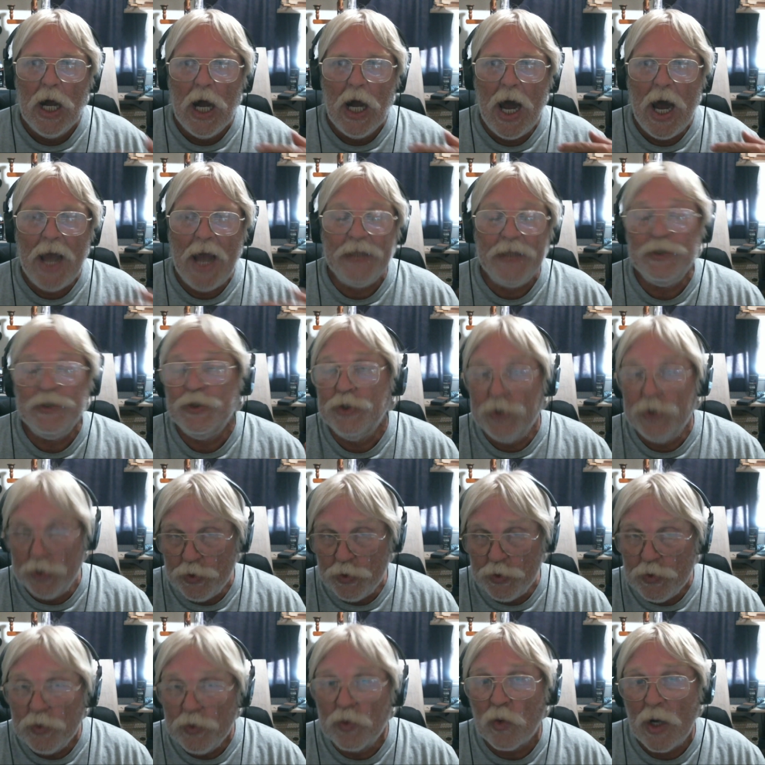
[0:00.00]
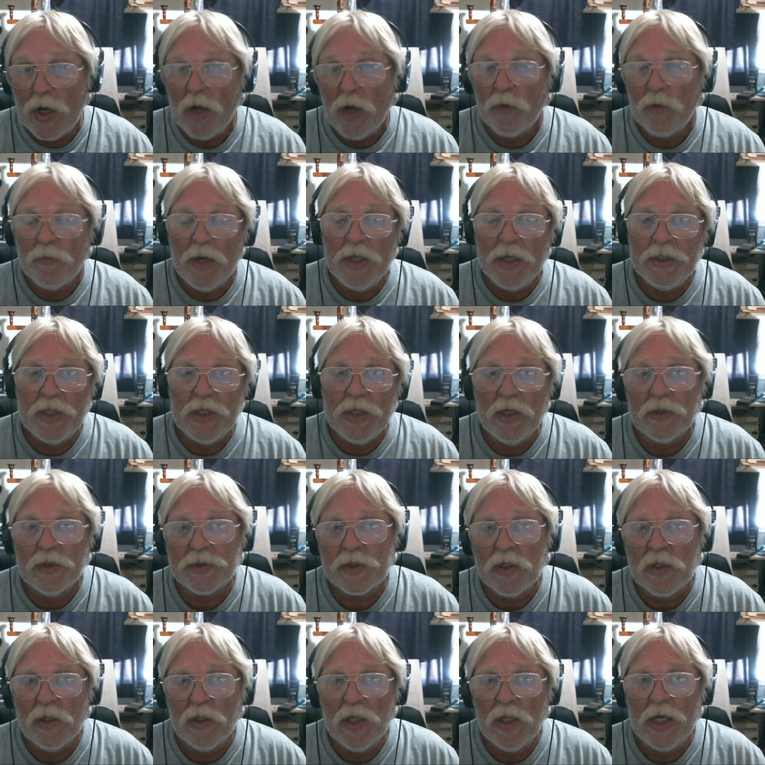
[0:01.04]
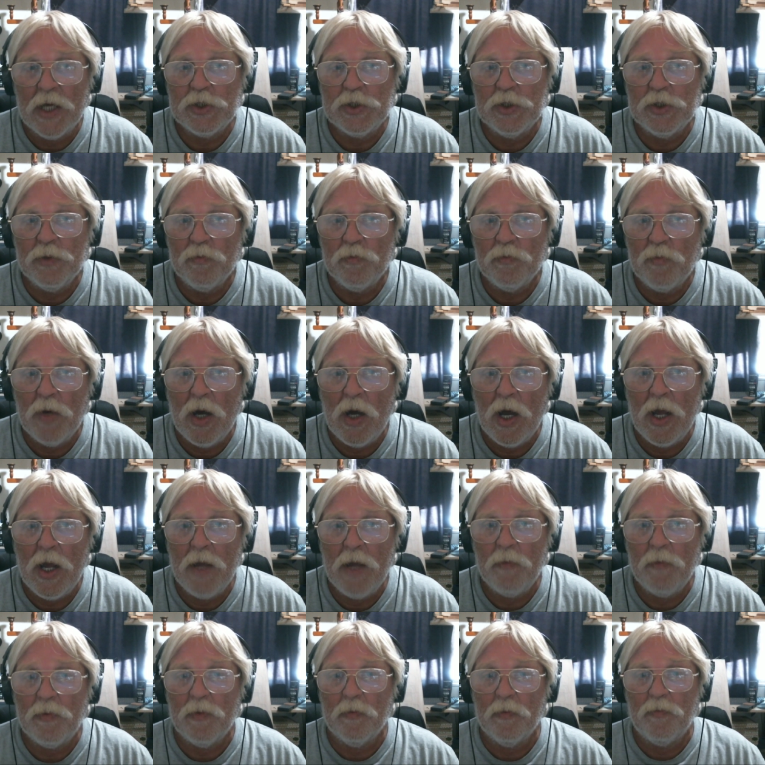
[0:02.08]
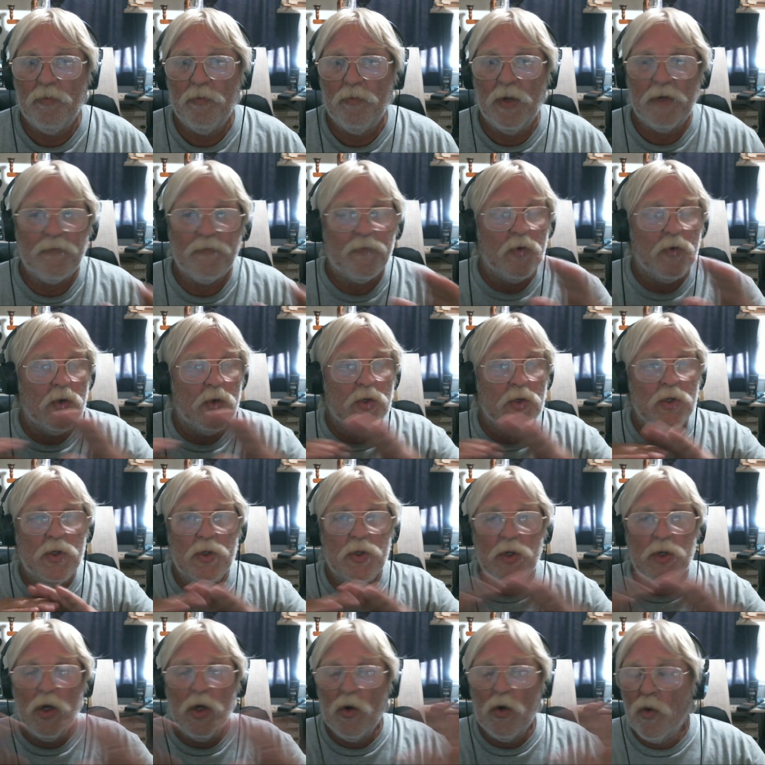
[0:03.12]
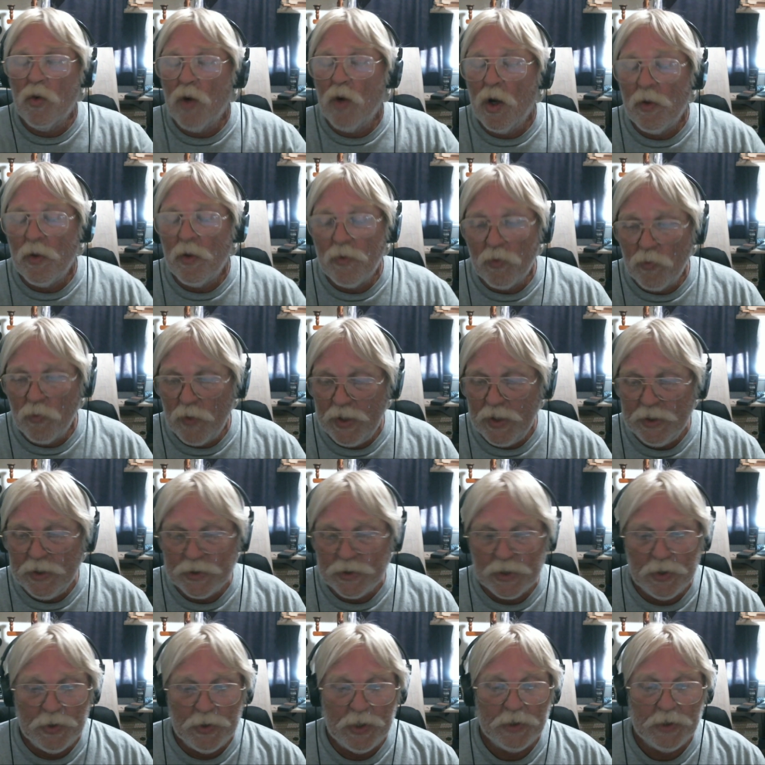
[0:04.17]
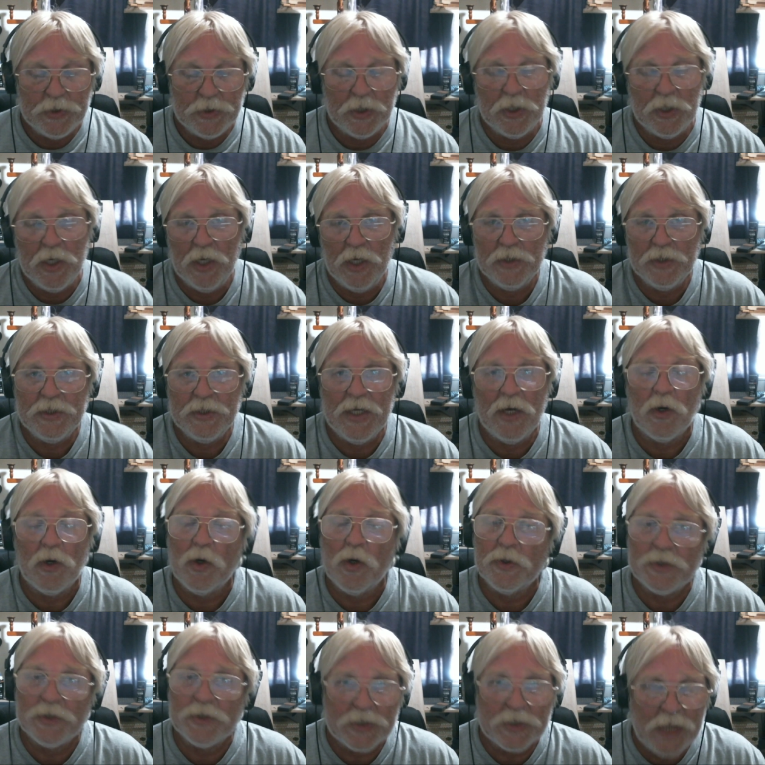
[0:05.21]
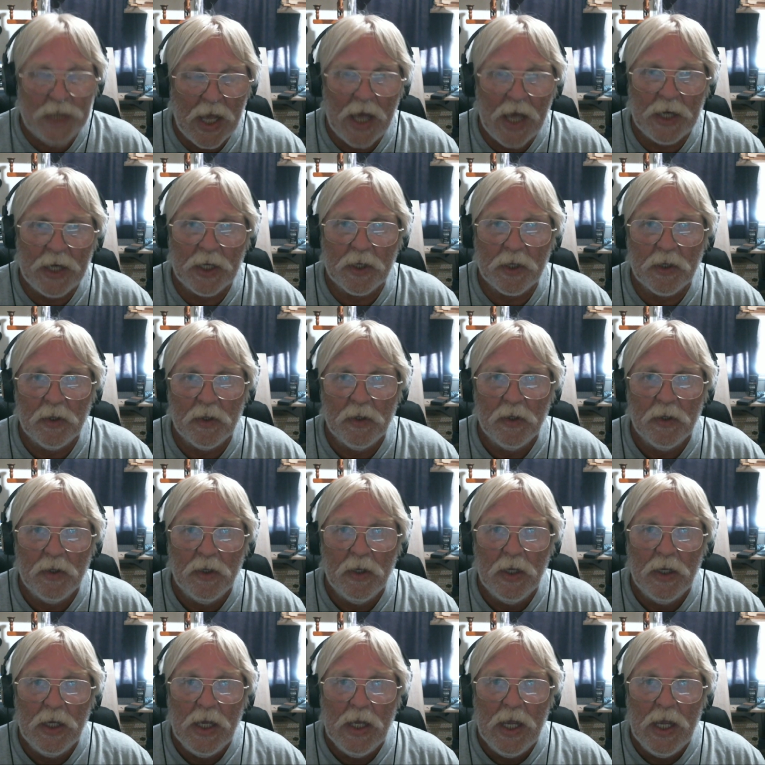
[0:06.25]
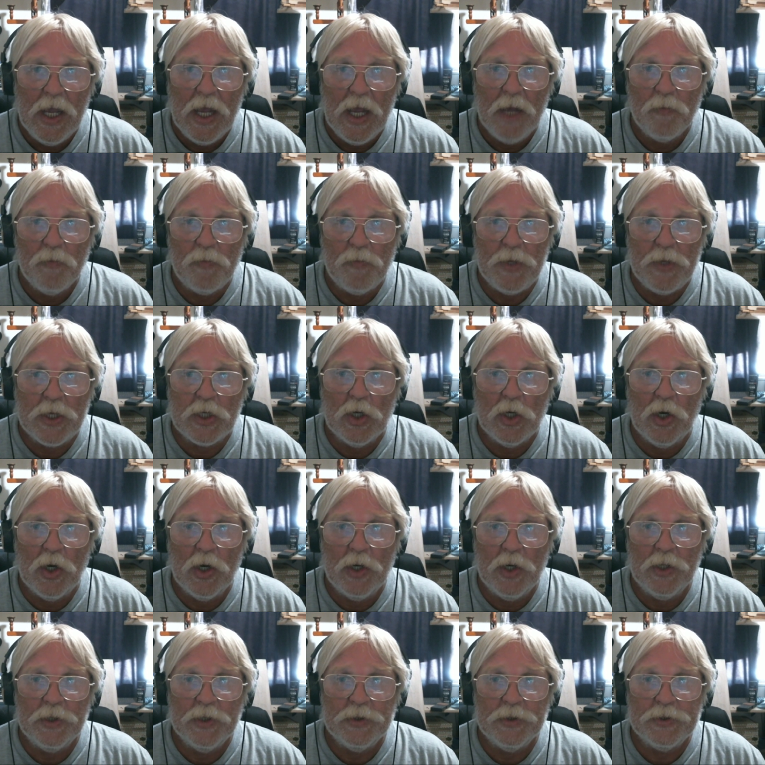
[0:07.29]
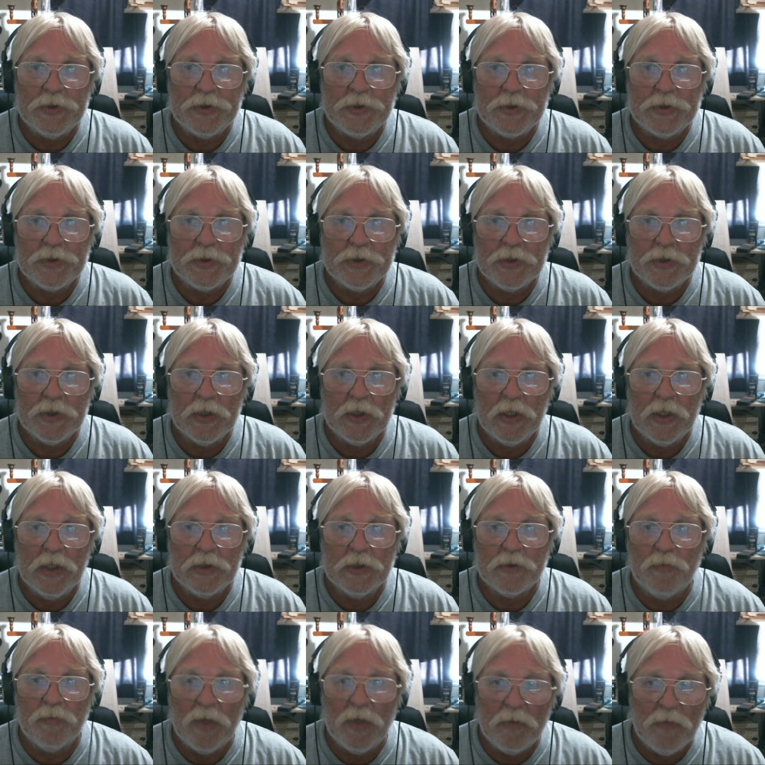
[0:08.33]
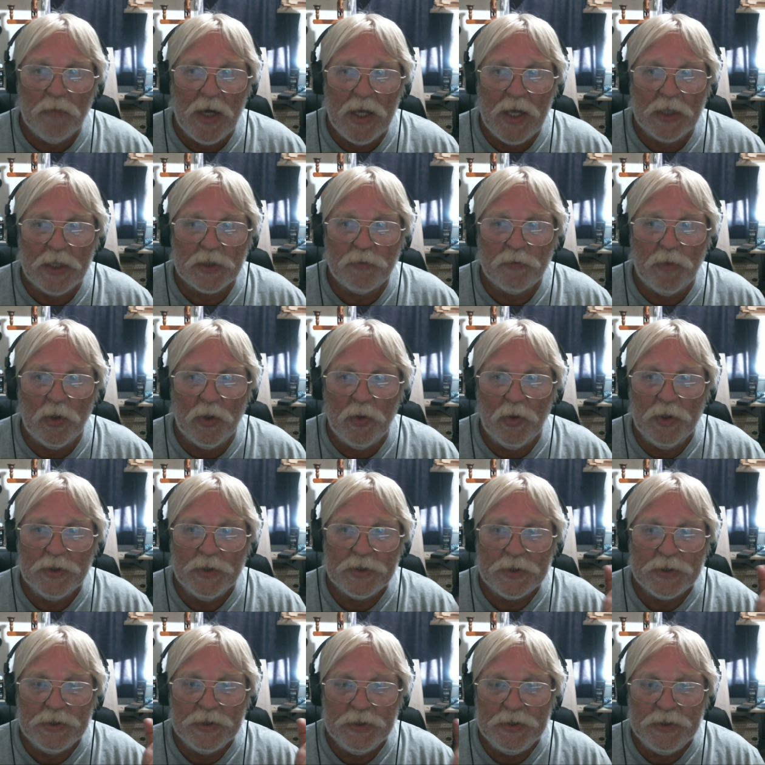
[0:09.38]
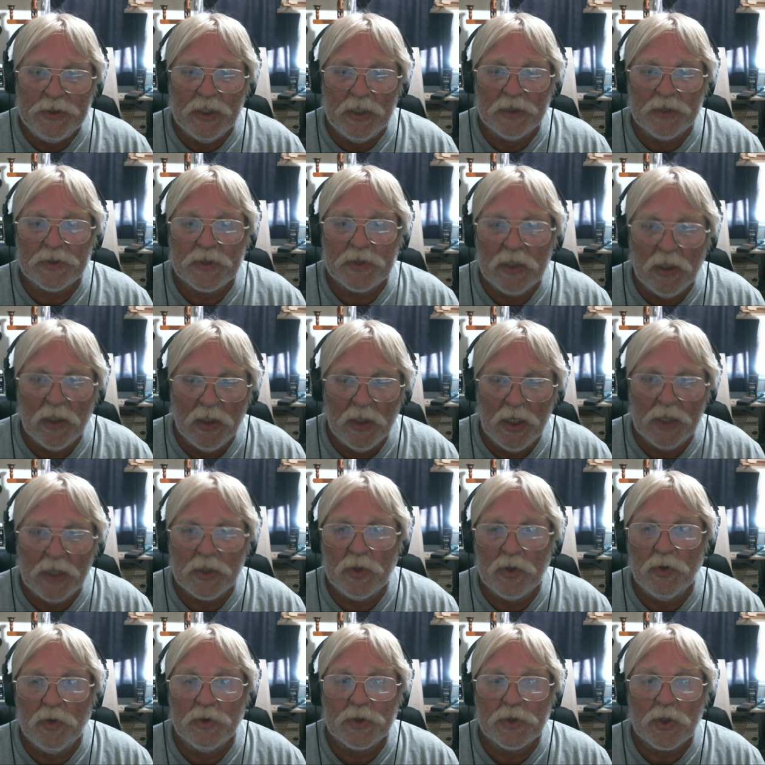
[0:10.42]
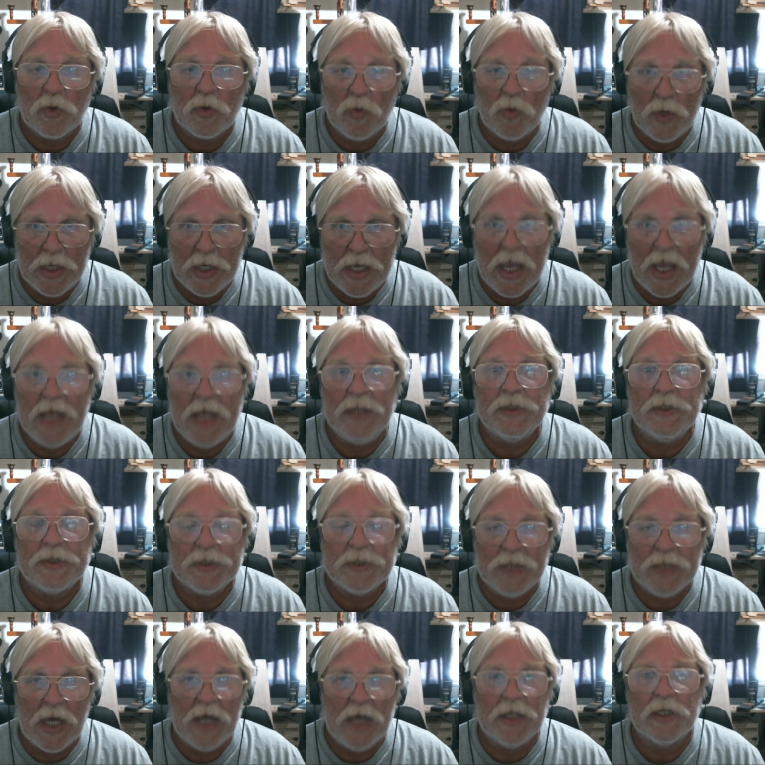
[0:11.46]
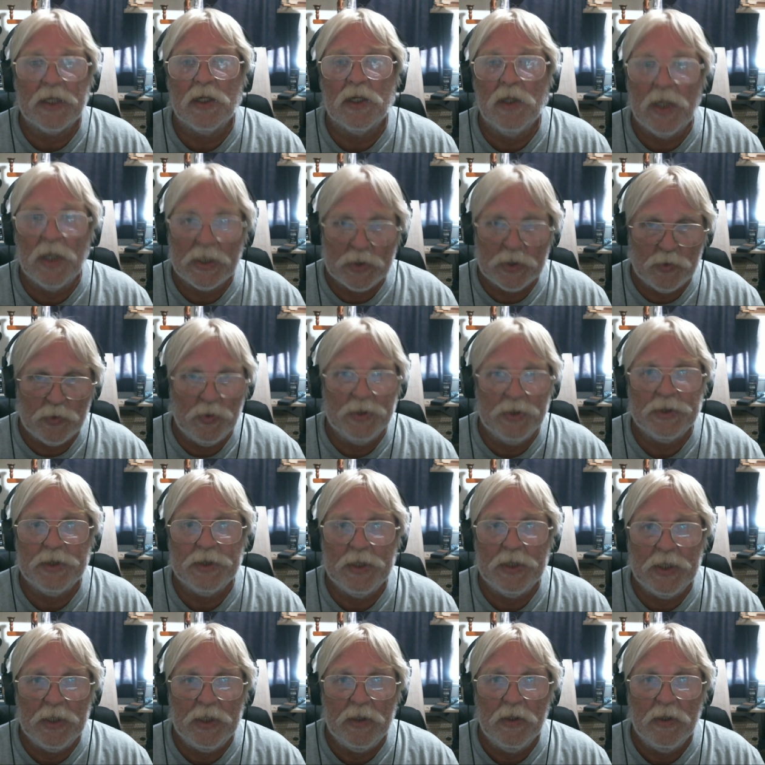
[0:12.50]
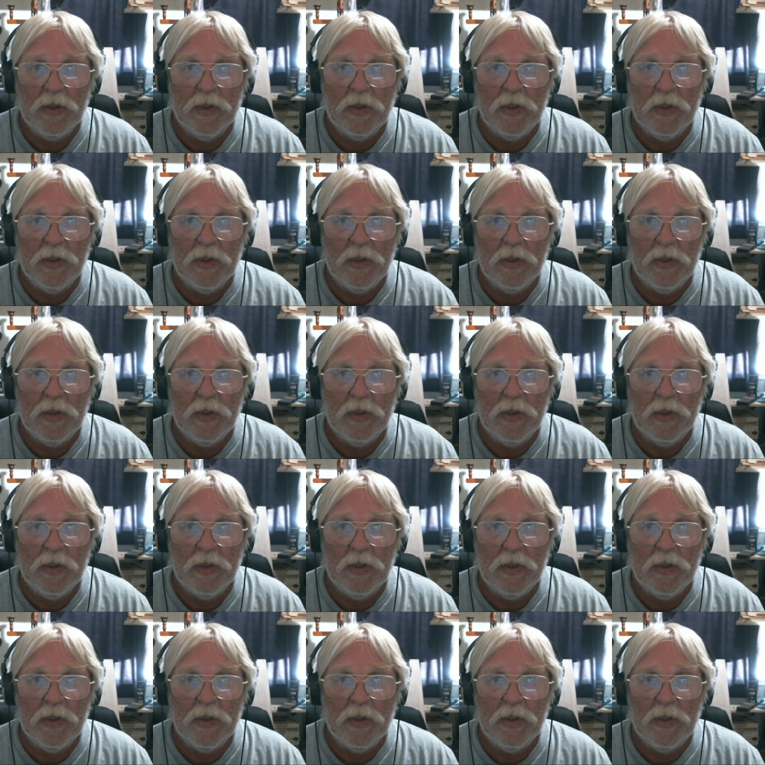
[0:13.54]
I do ground my dust collection pipe, but for no other reason than to cut down on static. Because it's been my experience, dust collectors create static electricity.